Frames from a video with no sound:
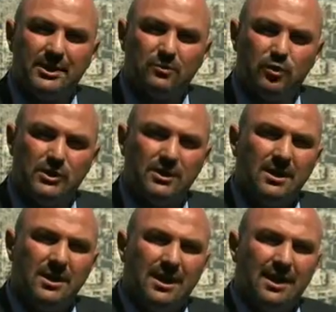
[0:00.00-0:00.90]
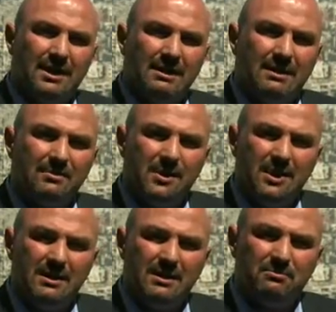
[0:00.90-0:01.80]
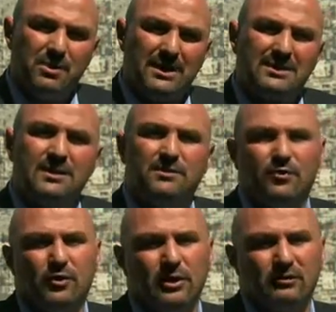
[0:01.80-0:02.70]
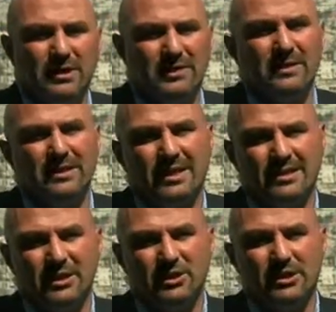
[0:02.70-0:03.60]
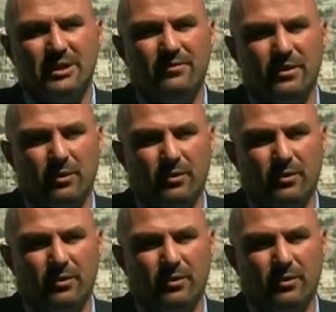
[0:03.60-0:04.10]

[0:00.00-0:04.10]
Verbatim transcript: it would uh, uh, be a basis for increasing the taxation level